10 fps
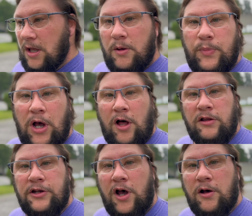But all
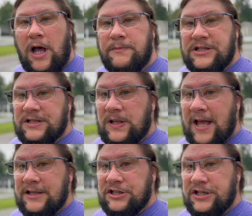in all, I'm just
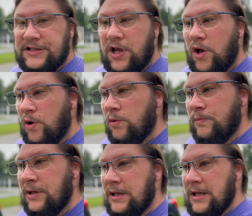glad that she's
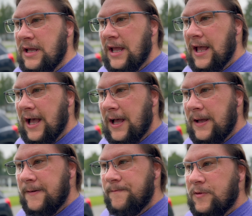home.
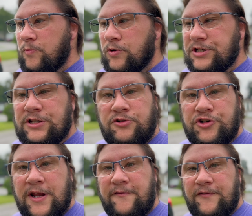Um, we're still
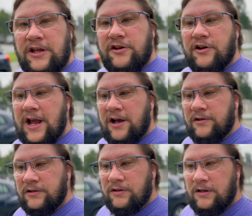trying to figure out
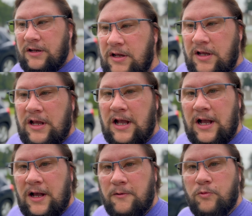
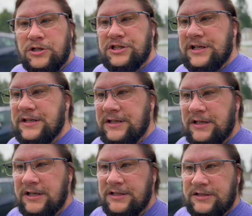uh, what she
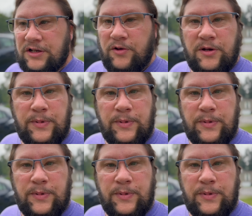is going to